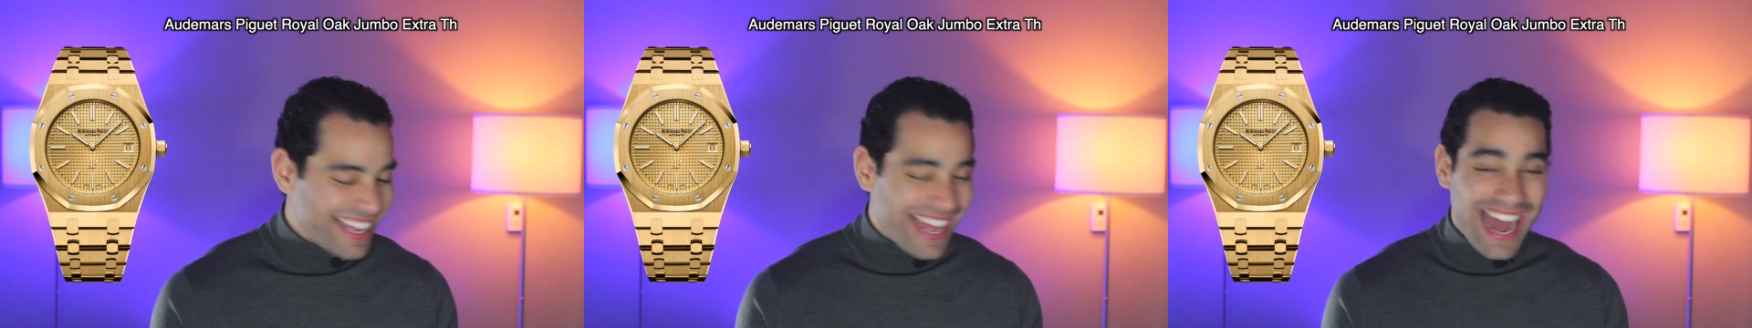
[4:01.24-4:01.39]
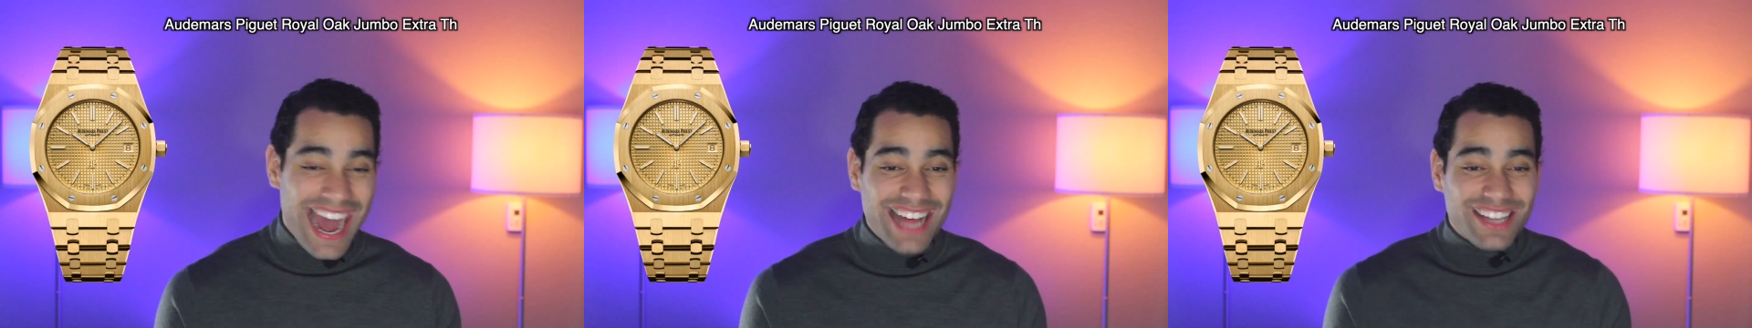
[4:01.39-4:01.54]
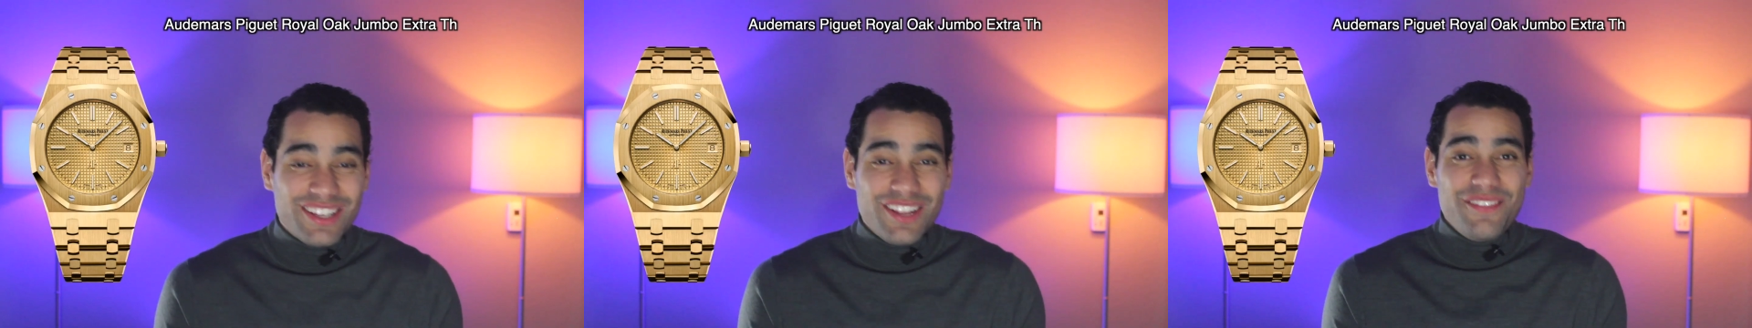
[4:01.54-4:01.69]

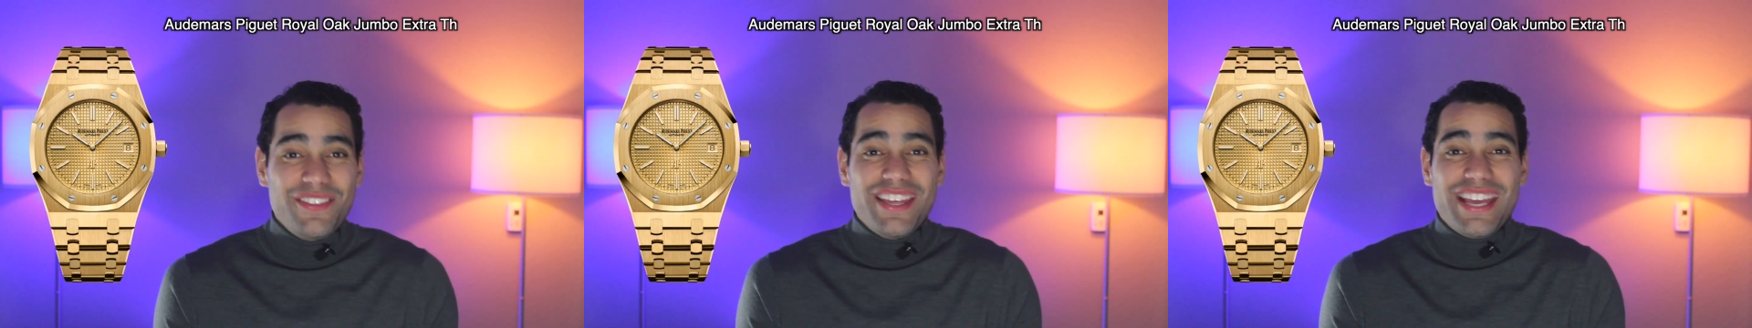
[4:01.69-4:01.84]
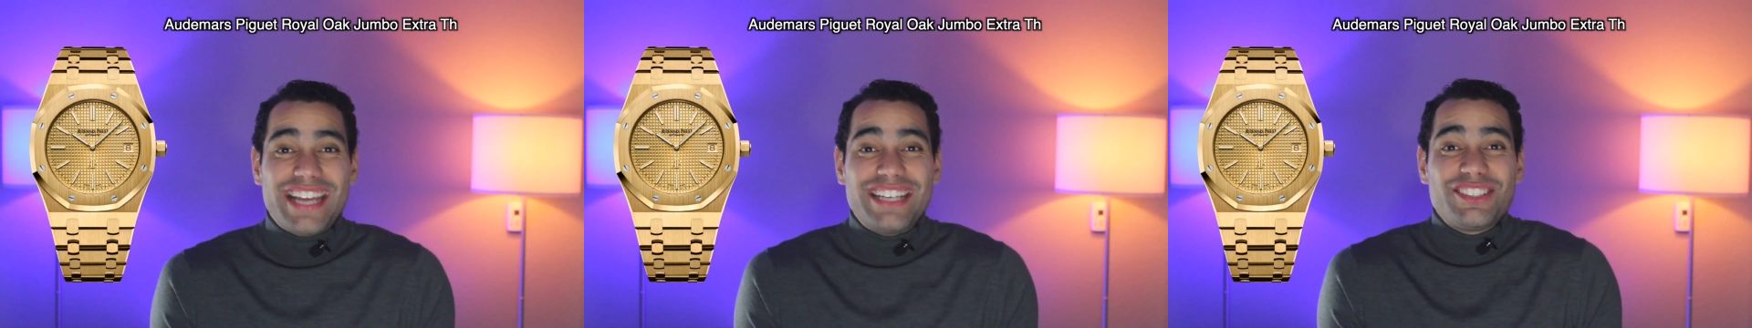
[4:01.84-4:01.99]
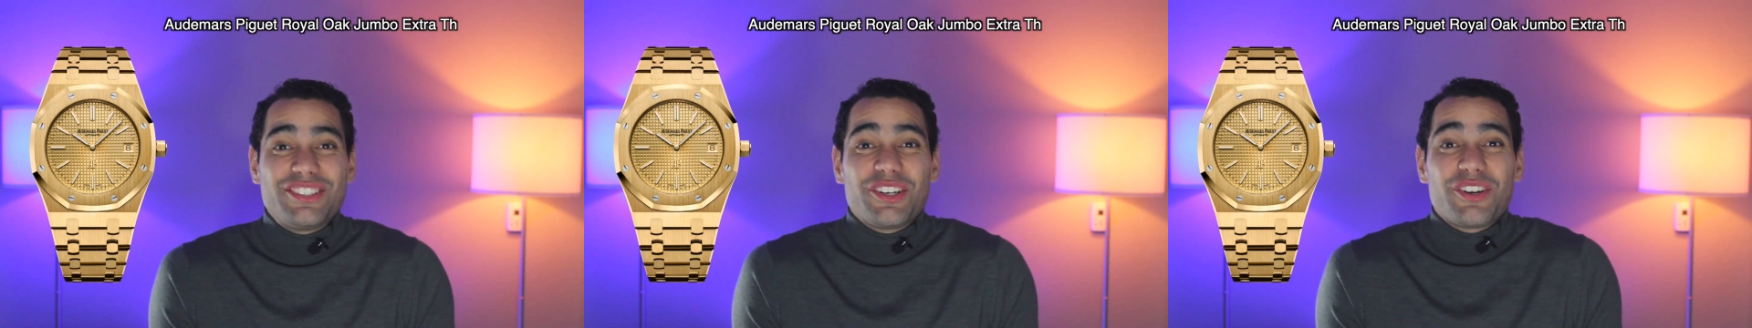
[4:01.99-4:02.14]
I love the
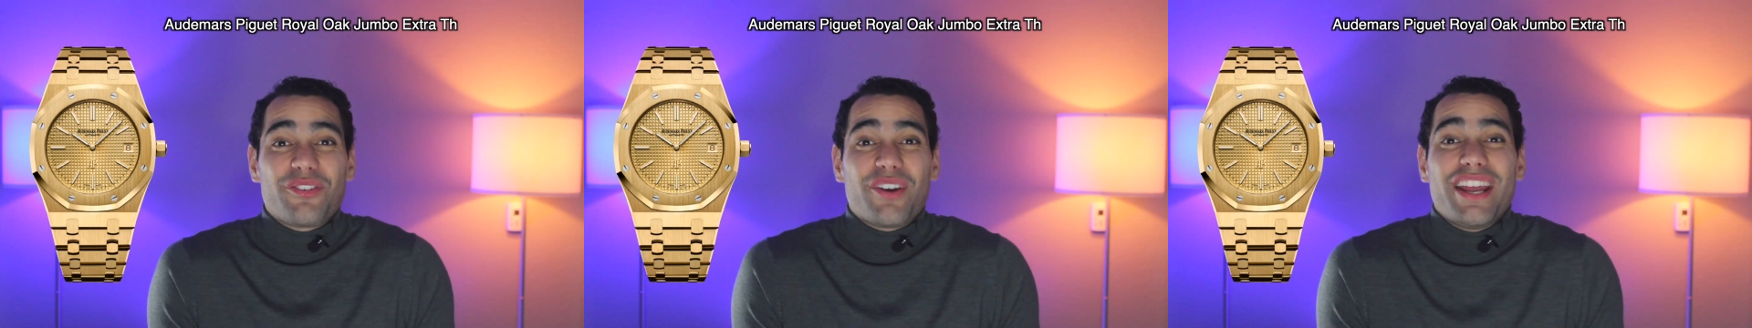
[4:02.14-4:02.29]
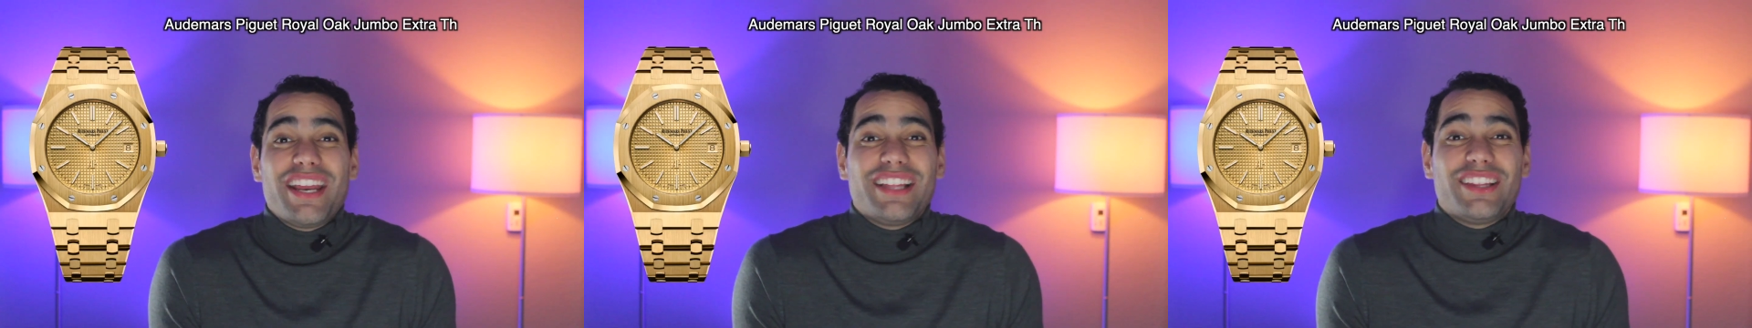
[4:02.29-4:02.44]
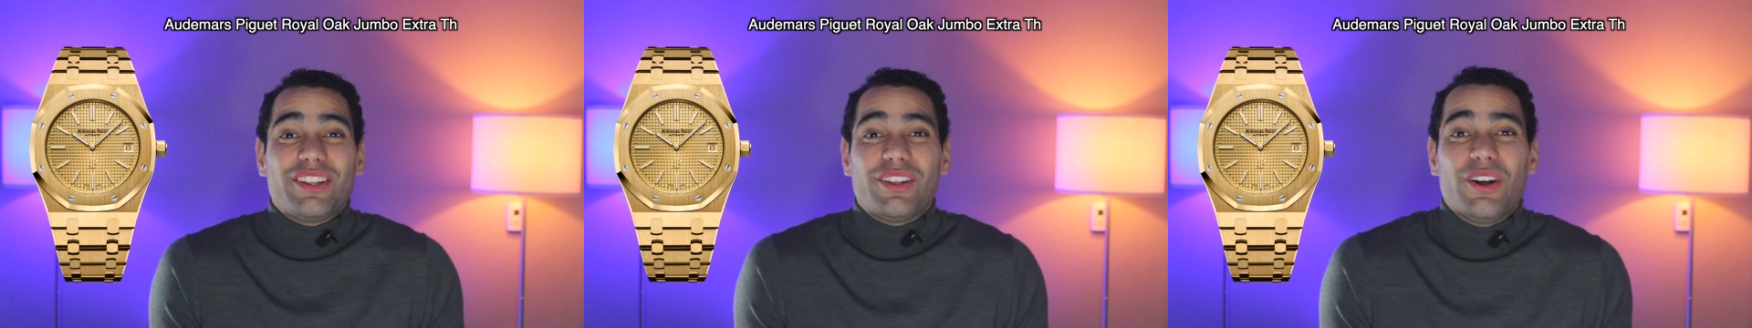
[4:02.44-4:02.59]

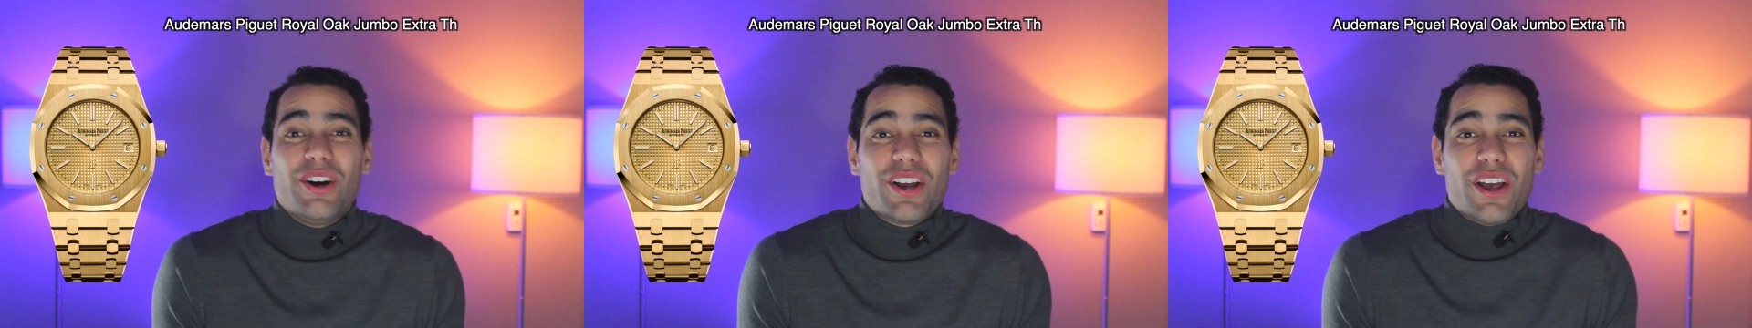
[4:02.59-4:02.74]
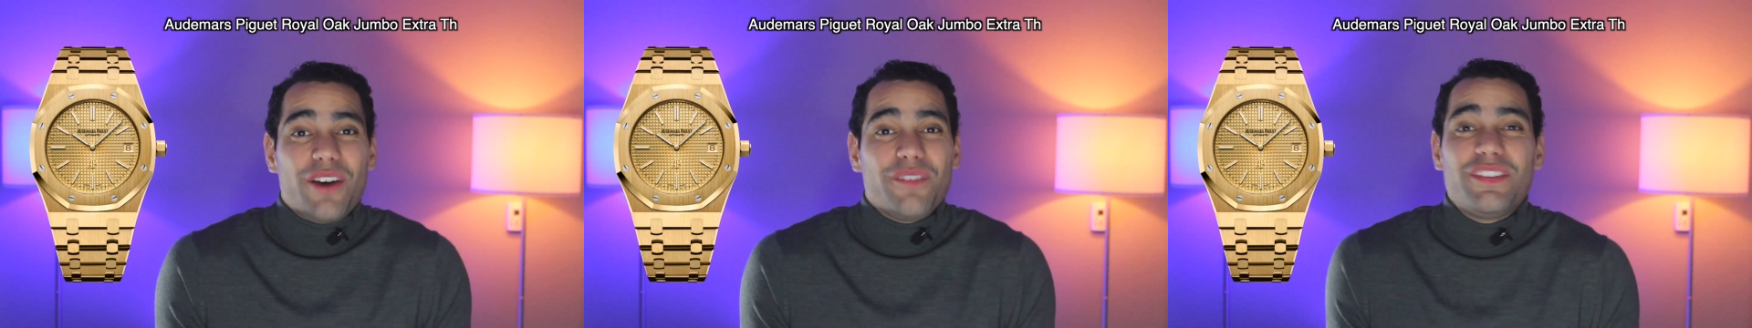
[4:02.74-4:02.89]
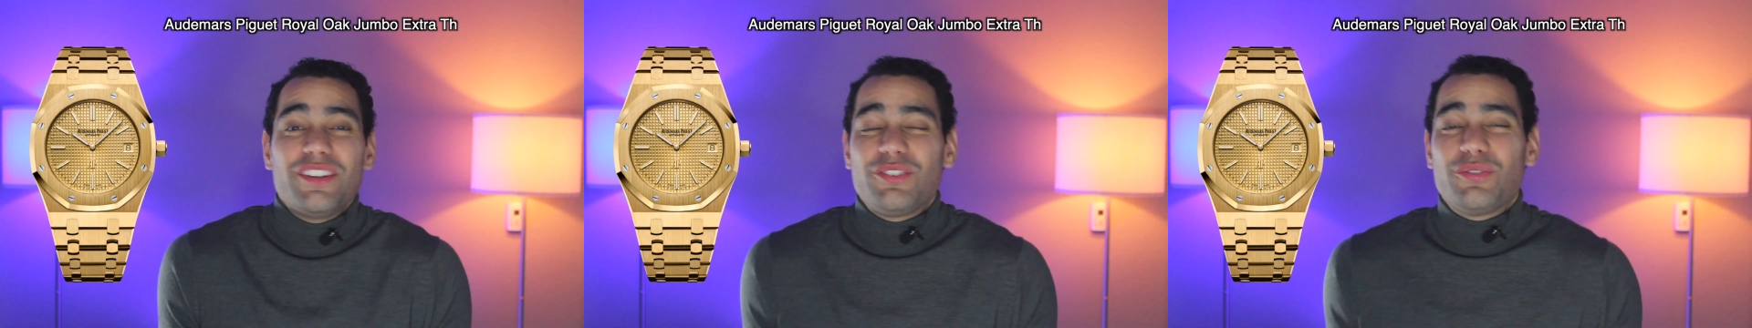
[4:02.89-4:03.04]
integrated look
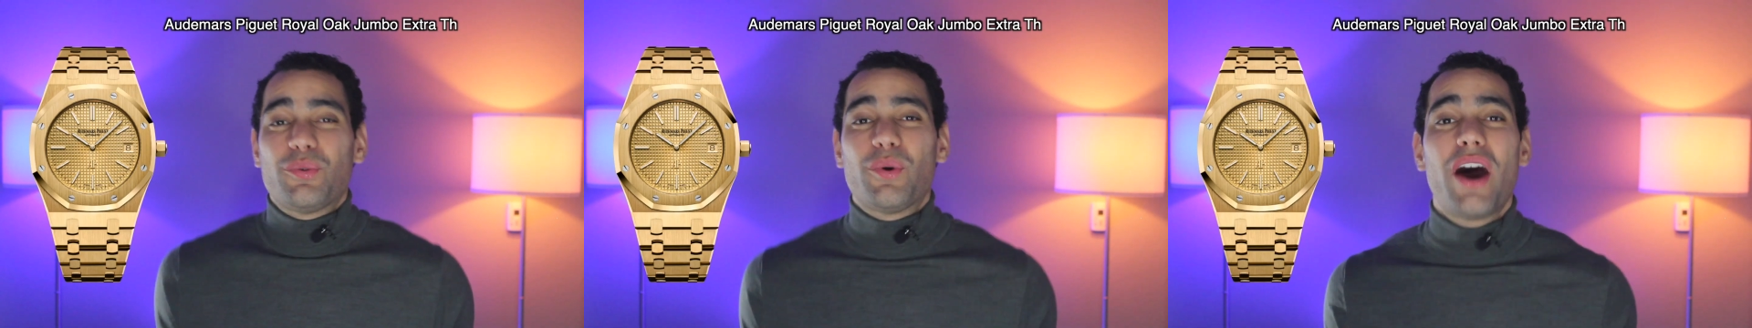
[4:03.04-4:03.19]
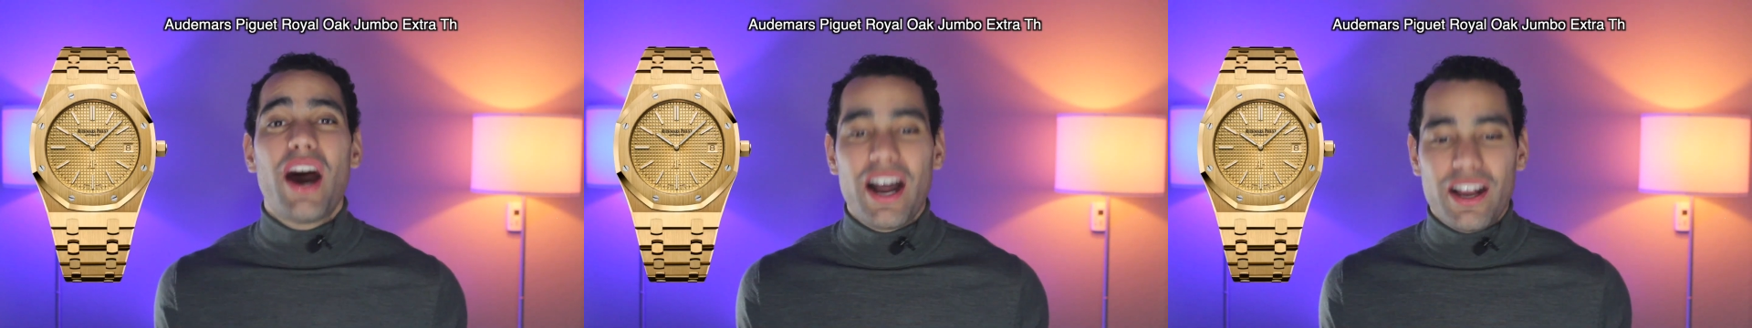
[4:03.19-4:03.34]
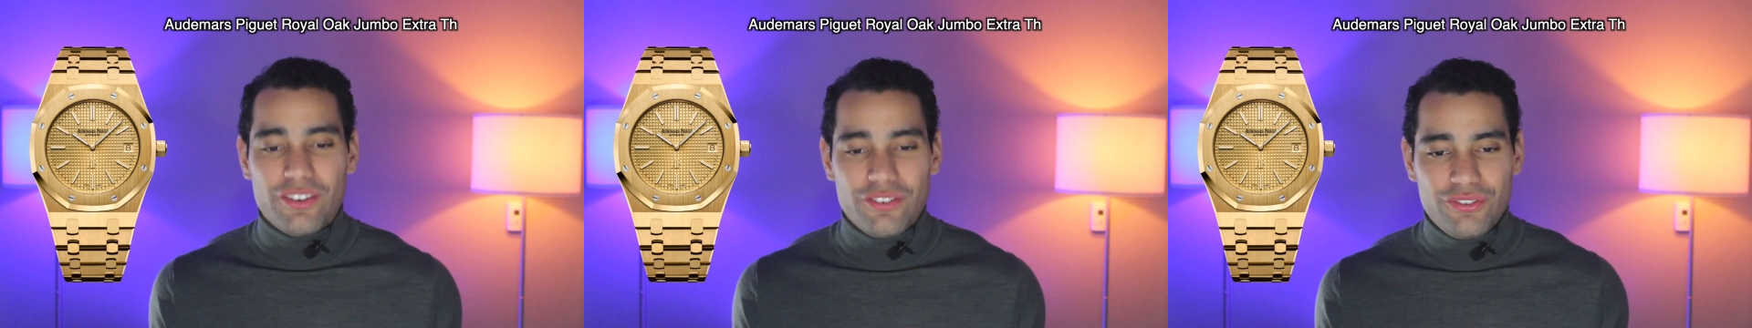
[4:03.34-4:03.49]
of this
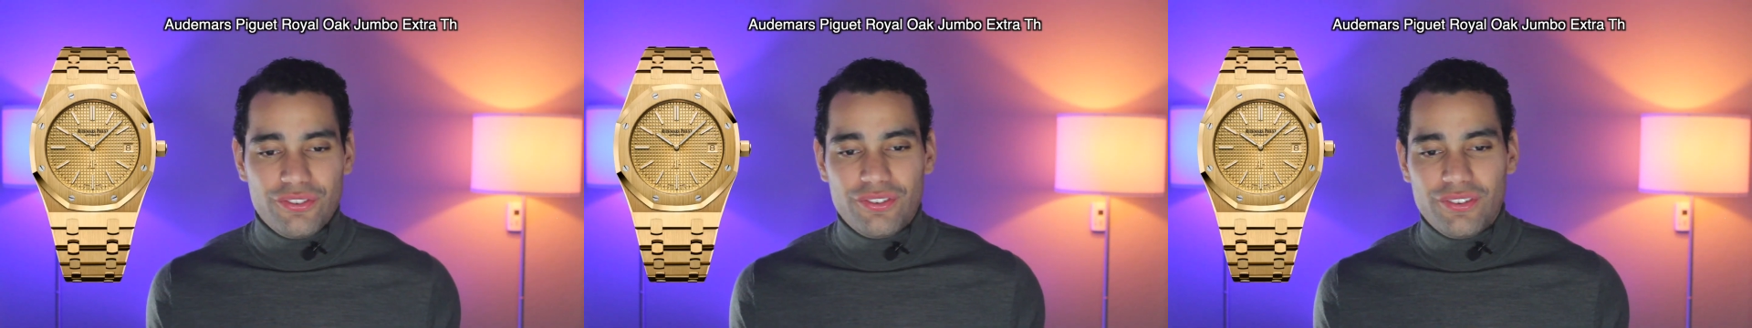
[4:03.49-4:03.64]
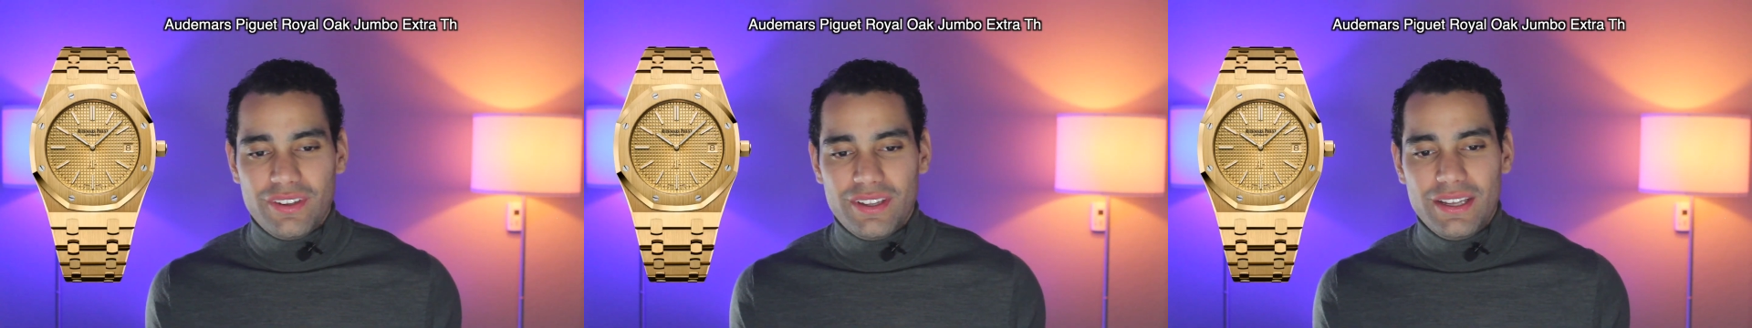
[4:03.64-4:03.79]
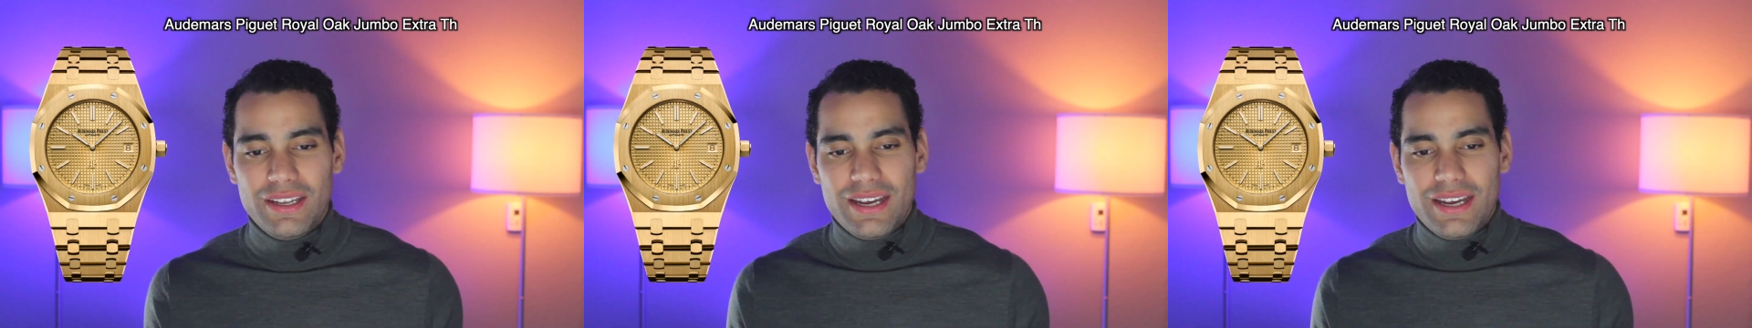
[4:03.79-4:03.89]
watch.